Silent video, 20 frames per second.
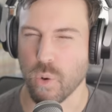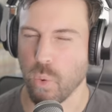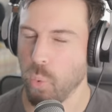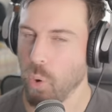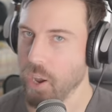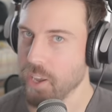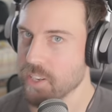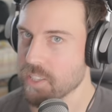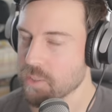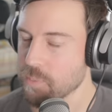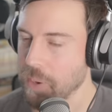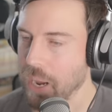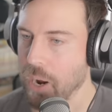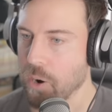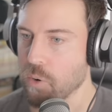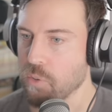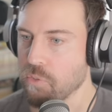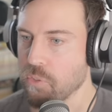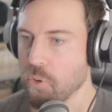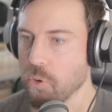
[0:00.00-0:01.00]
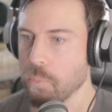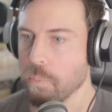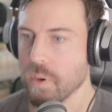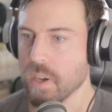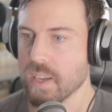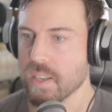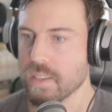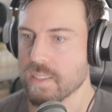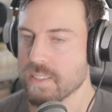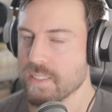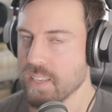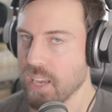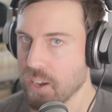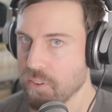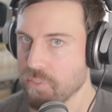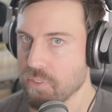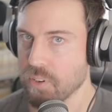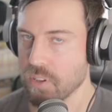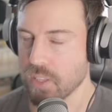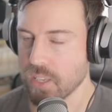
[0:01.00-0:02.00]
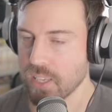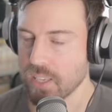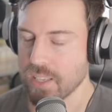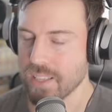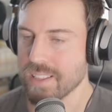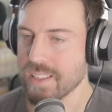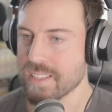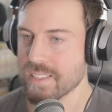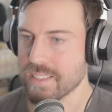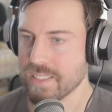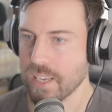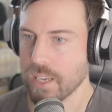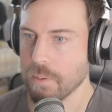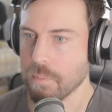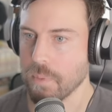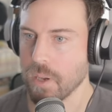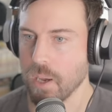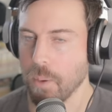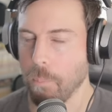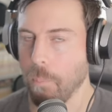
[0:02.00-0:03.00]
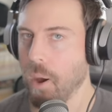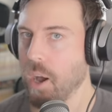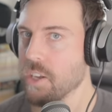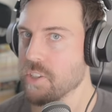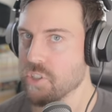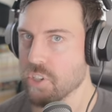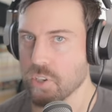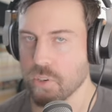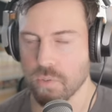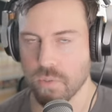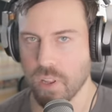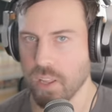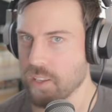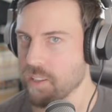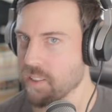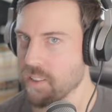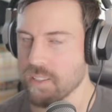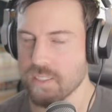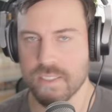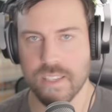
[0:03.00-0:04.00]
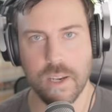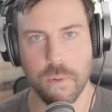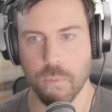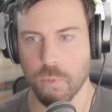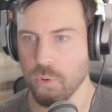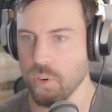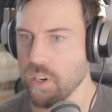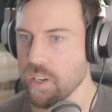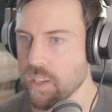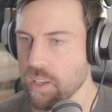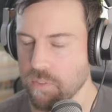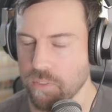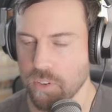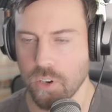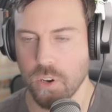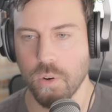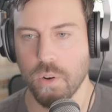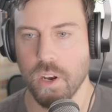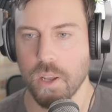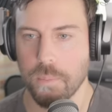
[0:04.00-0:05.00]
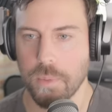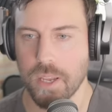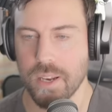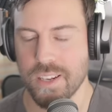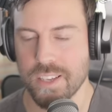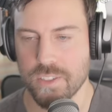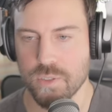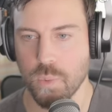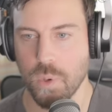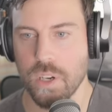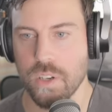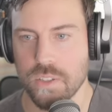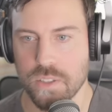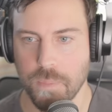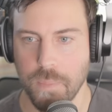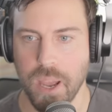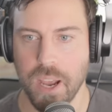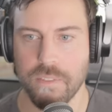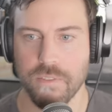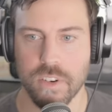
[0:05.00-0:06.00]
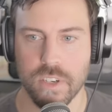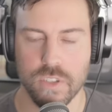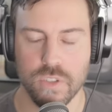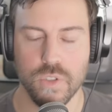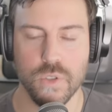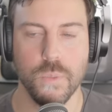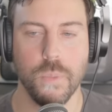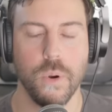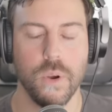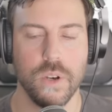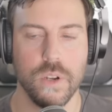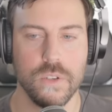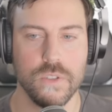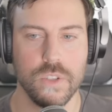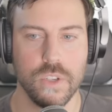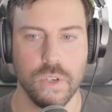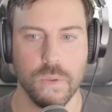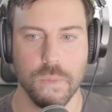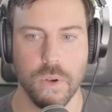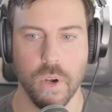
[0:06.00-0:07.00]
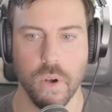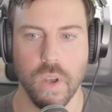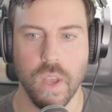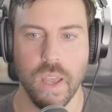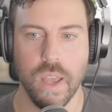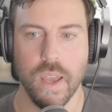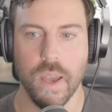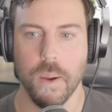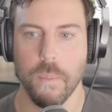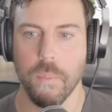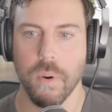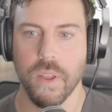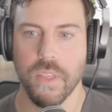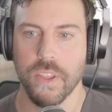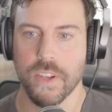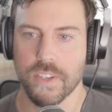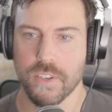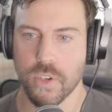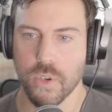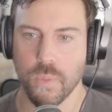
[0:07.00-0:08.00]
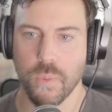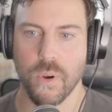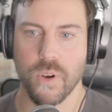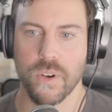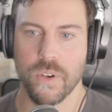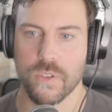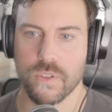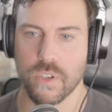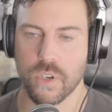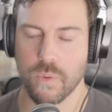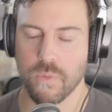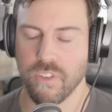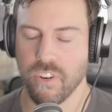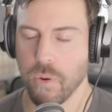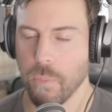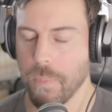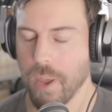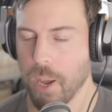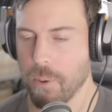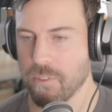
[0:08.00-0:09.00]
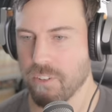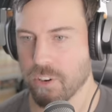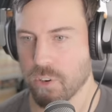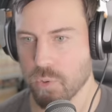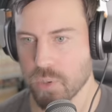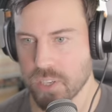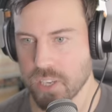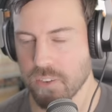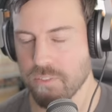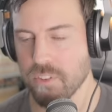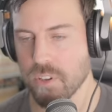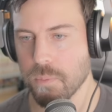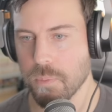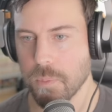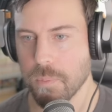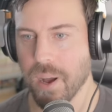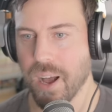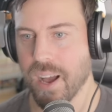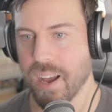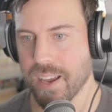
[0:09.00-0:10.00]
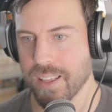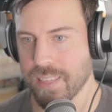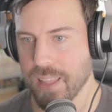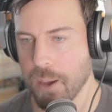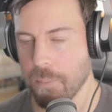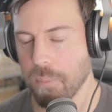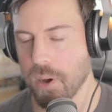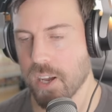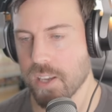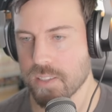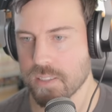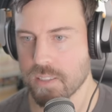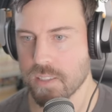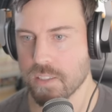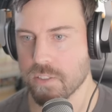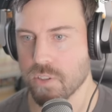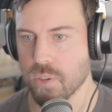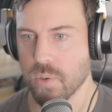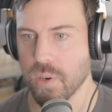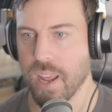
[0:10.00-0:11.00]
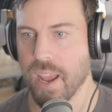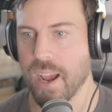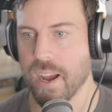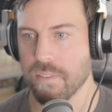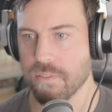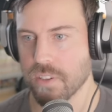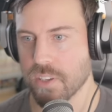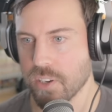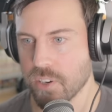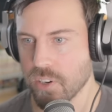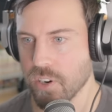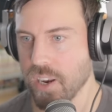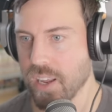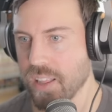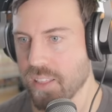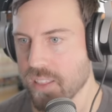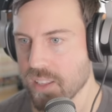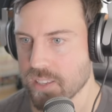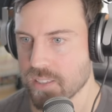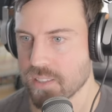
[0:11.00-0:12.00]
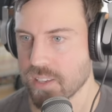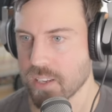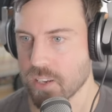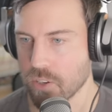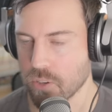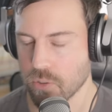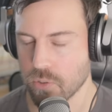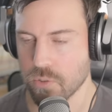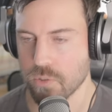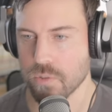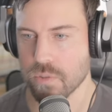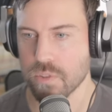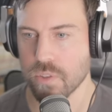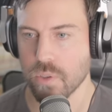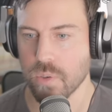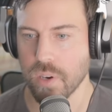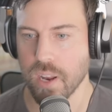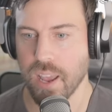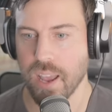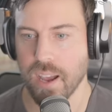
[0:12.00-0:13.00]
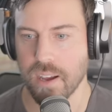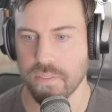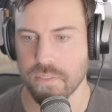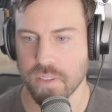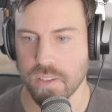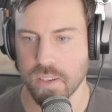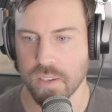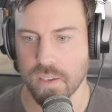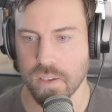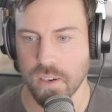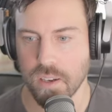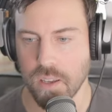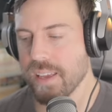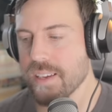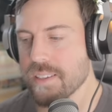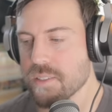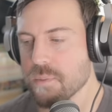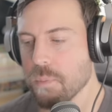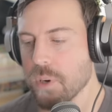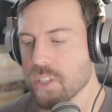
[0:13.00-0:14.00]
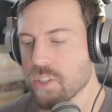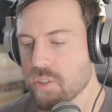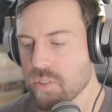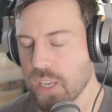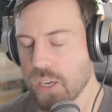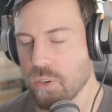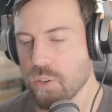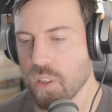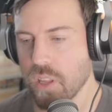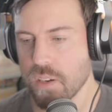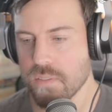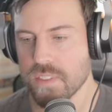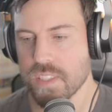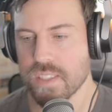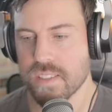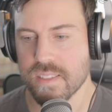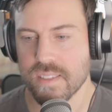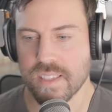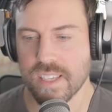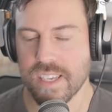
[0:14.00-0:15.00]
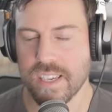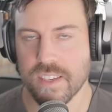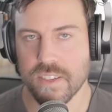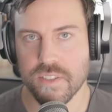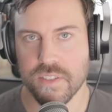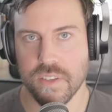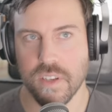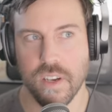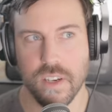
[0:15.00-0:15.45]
quite as powerful, but definitely in the same punching, like the same ring, if you know what I mean, as well as Maverick 2.0 turbo. But the 2.0 turbo Maverick would definitely be behind that Mazda 2.5-liter and the Santa Cruz 2.5-liter. As much as I would love to see a